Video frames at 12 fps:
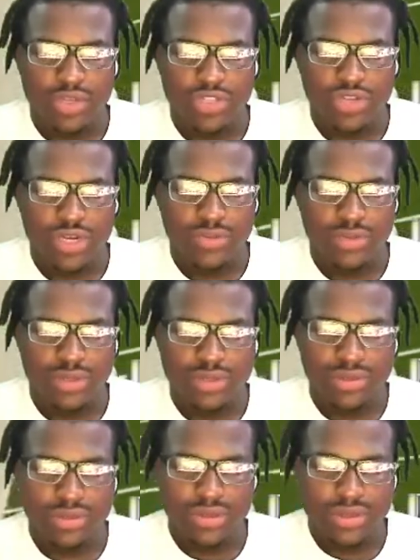know you wanna try me.
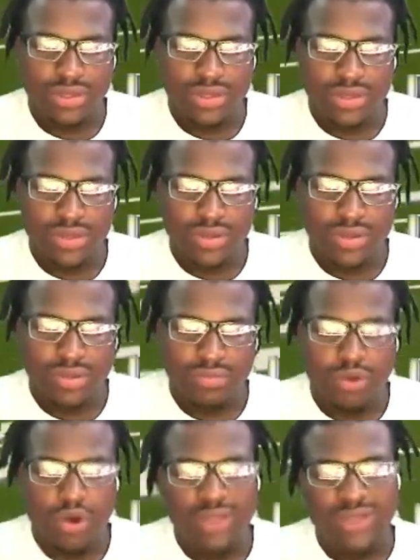
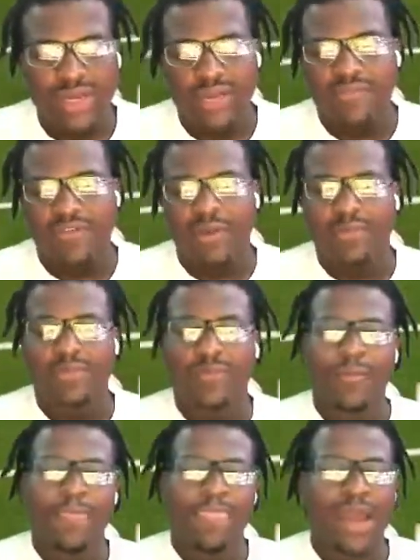Boy, I thought he
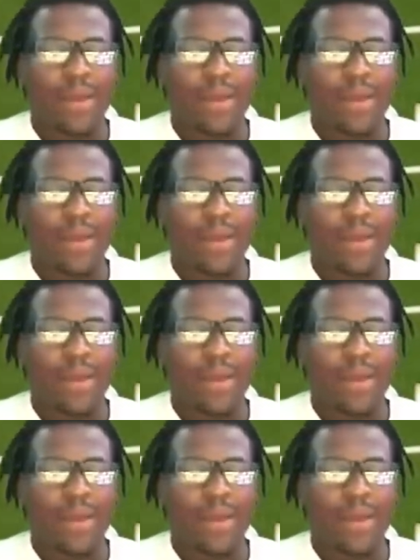fumbled.